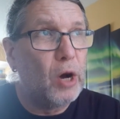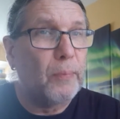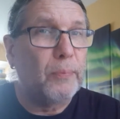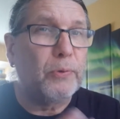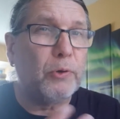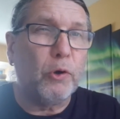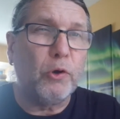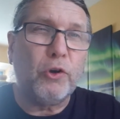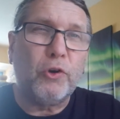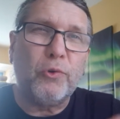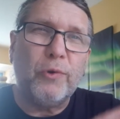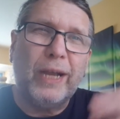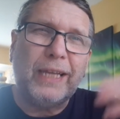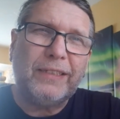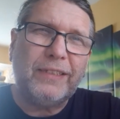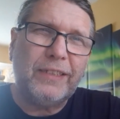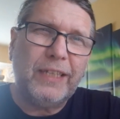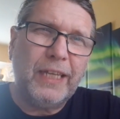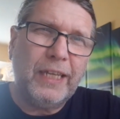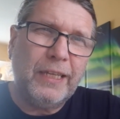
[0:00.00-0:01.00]

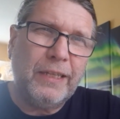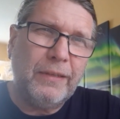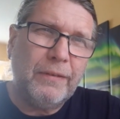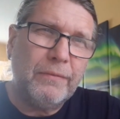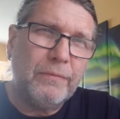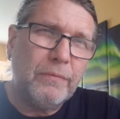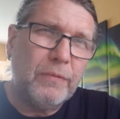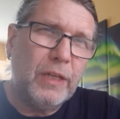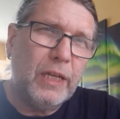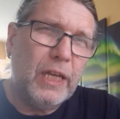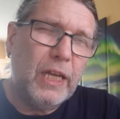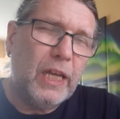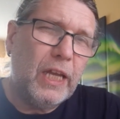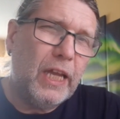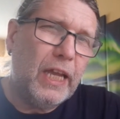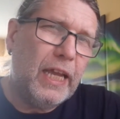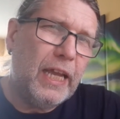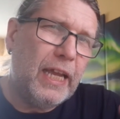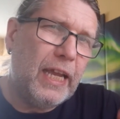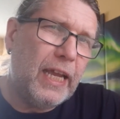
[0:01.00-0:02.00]
progressing
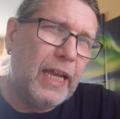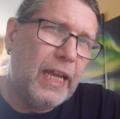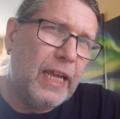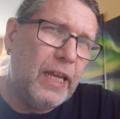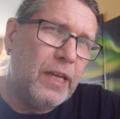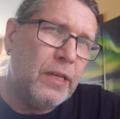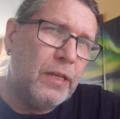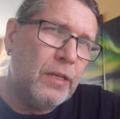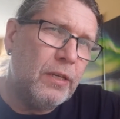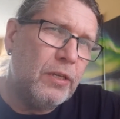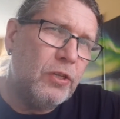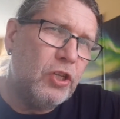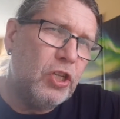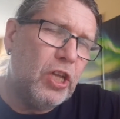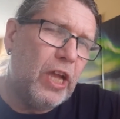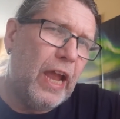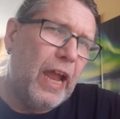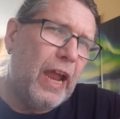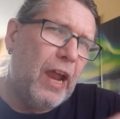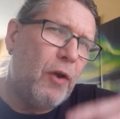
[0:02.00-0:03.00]
in
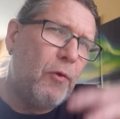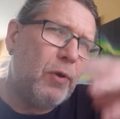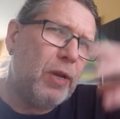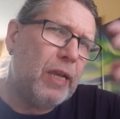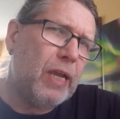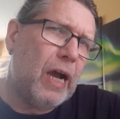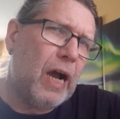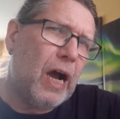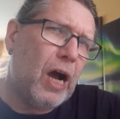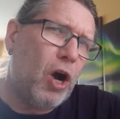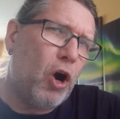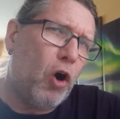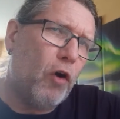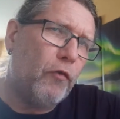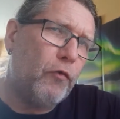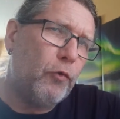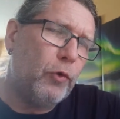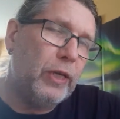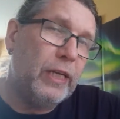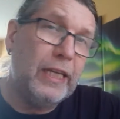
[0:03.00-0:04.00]
the area
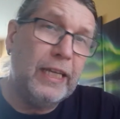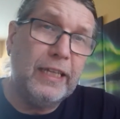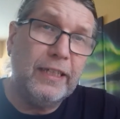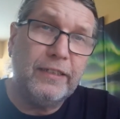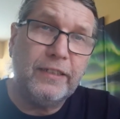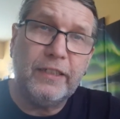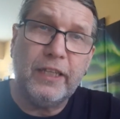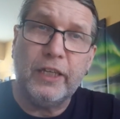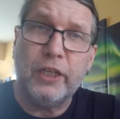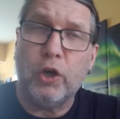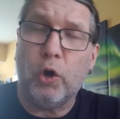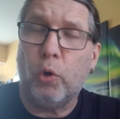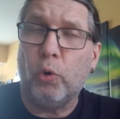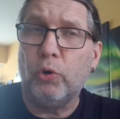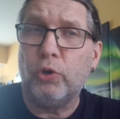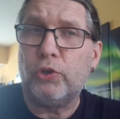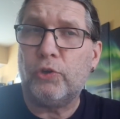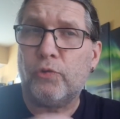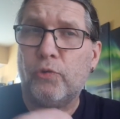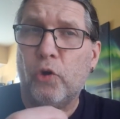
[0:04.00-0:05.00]
of releasing
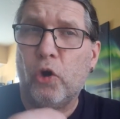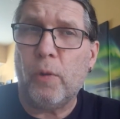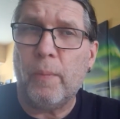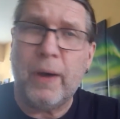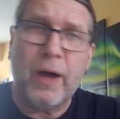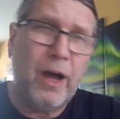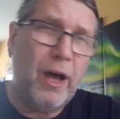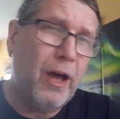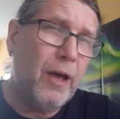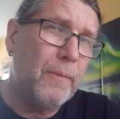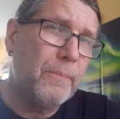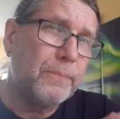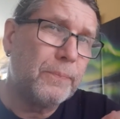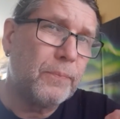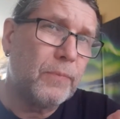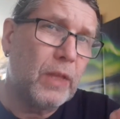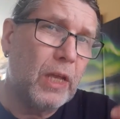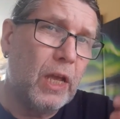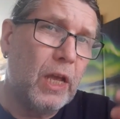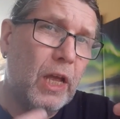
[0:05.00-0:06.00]
old trauma,
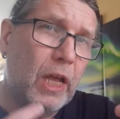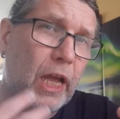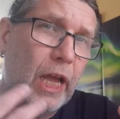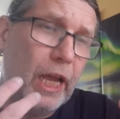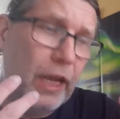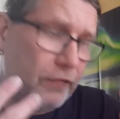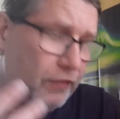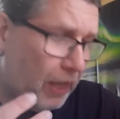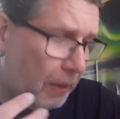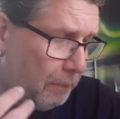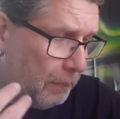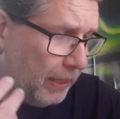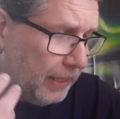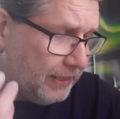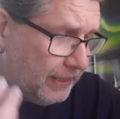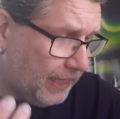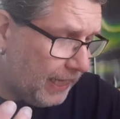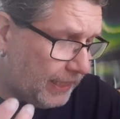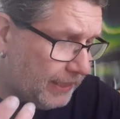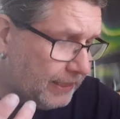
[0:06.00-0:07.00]
if that
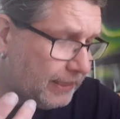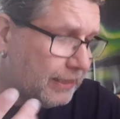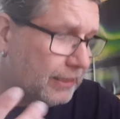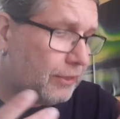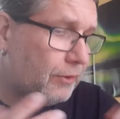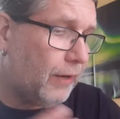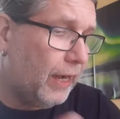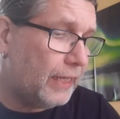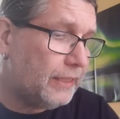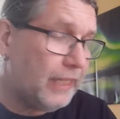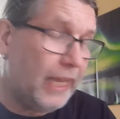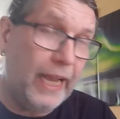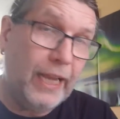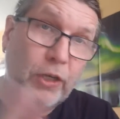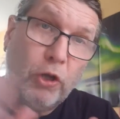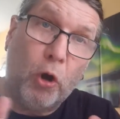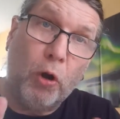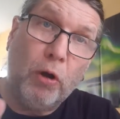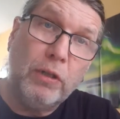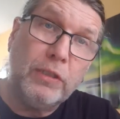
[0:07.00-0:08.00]
makes sense, right?
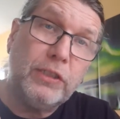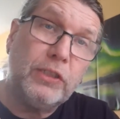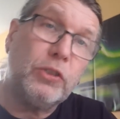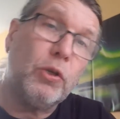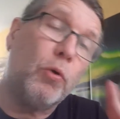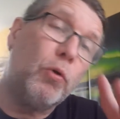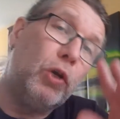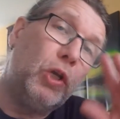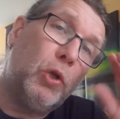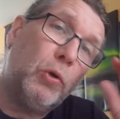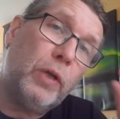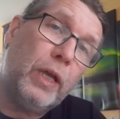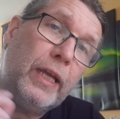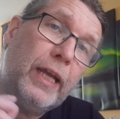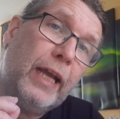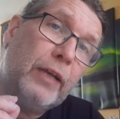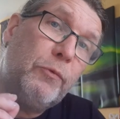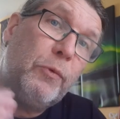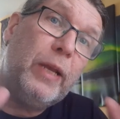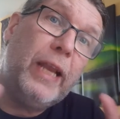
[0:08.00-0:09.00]
And also looking
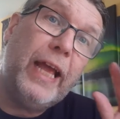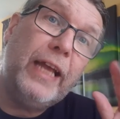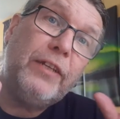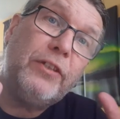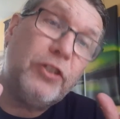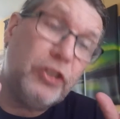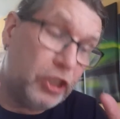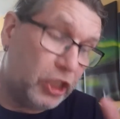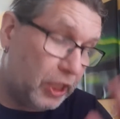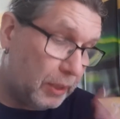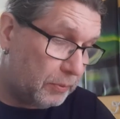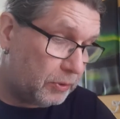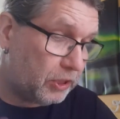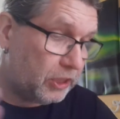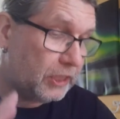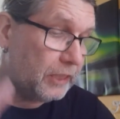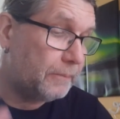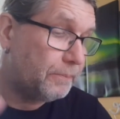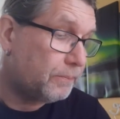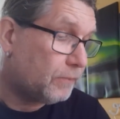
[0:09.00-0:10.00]
at
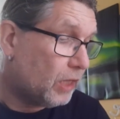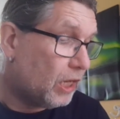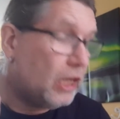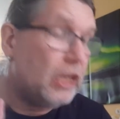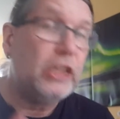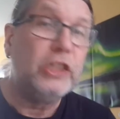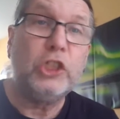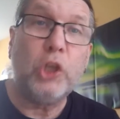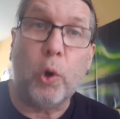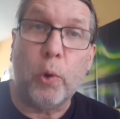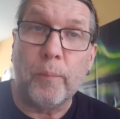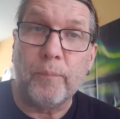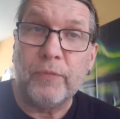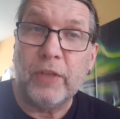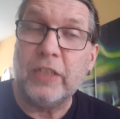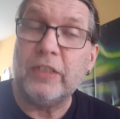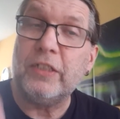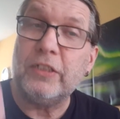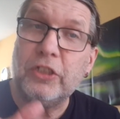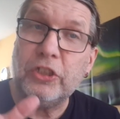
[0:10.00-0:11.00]
relationships. So
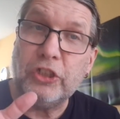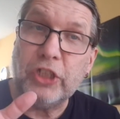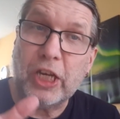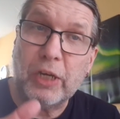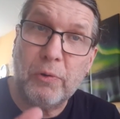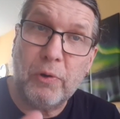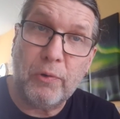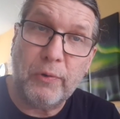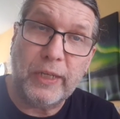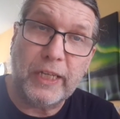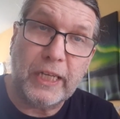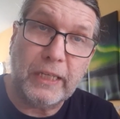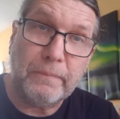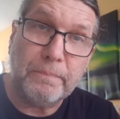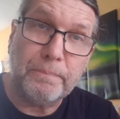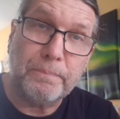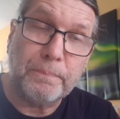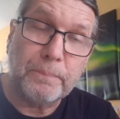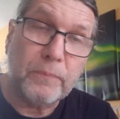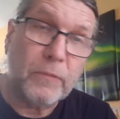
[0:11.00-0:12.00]
this is a general
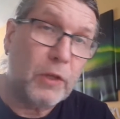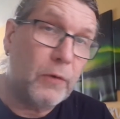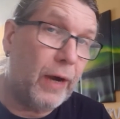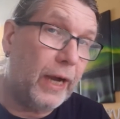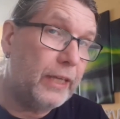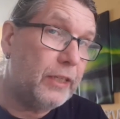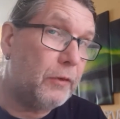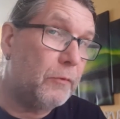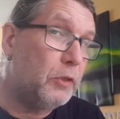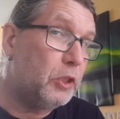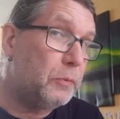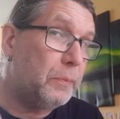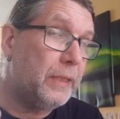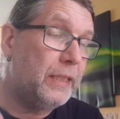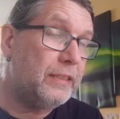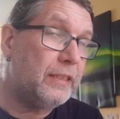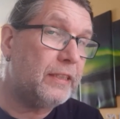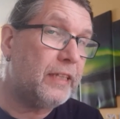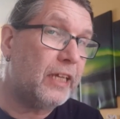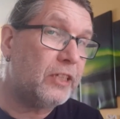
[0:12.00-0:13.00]
reading, right? Which
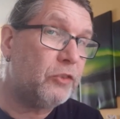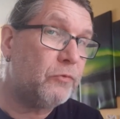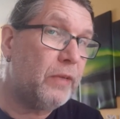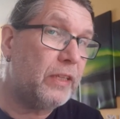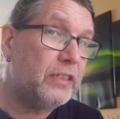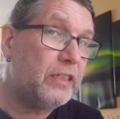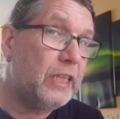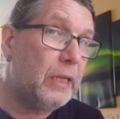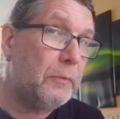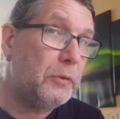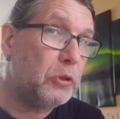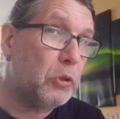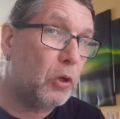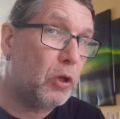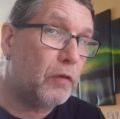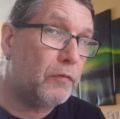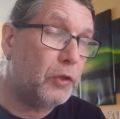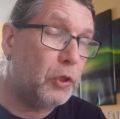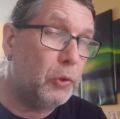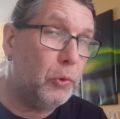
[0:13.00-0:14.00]
means it doesn't resonate with
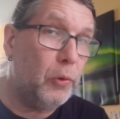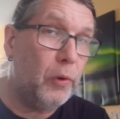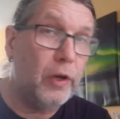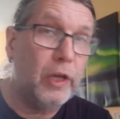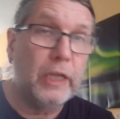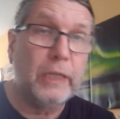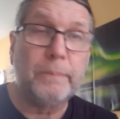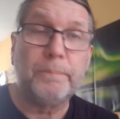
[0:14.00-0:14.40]
all of you.